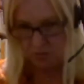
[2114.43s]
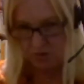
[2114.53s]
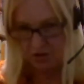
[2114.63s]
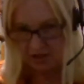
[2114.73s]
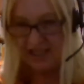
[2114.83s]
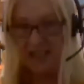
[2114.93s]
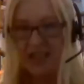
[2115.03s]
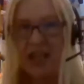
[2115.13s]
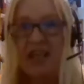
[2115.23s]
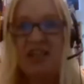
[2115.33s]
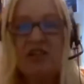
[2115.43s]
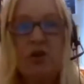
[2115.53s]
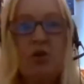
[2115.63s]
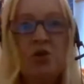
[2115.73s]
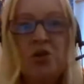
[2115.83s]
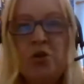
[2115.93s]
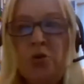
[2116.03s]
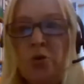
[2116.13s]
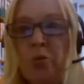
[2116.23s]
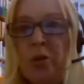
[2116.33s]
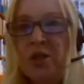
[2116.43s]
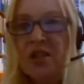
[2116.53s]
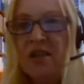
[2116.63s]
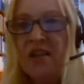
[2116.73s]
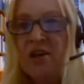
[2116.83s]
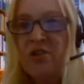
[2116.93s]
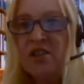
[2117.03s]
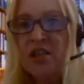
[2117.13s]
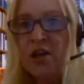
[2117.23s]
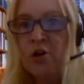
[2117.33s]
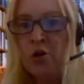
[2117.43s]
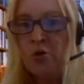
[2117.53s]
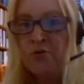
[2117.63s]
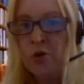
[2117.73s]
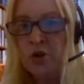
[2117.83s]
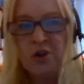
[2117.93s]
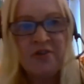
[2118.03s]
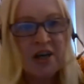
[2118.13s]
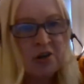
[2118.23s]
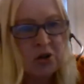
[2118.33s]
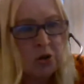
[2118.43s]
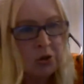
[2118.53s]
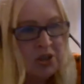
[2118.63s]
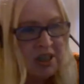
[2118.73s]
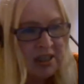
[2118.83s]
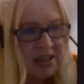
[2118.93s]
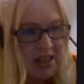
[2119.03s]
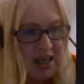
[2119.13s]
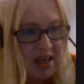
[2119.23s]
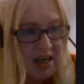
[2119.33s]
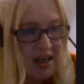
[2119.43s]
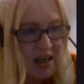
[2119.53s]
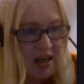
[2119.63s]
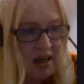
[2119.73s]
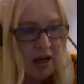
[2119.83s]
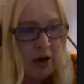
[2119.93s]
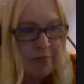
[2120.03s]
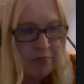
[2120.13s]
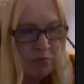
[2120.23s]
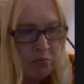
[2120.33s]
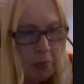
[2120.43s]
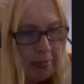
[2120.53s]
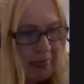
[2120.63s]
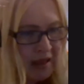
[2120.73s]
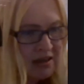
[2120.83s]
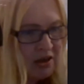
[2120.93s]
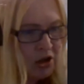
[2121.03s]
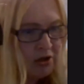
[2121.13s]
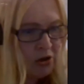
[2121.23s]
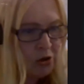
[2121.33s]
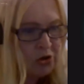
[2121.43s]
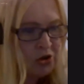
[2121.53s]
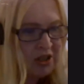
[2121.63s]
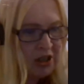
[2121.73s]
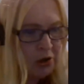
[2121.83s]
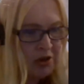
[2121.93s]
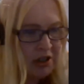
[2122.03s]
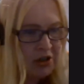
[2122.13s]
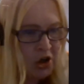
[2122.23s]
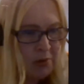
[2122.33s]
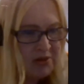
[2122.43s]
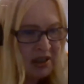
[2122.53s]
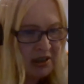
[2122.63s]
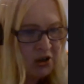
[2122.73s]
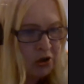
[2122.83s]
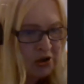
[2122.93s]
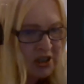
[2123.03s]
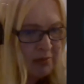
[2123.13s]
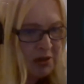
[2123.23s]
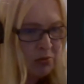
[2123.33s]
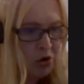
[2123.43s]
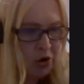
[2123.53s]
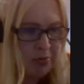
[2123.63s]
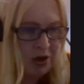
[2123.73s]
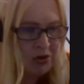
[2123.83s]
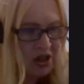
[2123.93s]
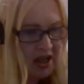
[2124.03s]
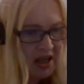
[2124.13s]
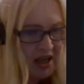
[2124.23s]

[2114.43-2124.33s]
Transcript: where the link takes you to, but there is an awful lot of other content, um, also including terms and concepts, more about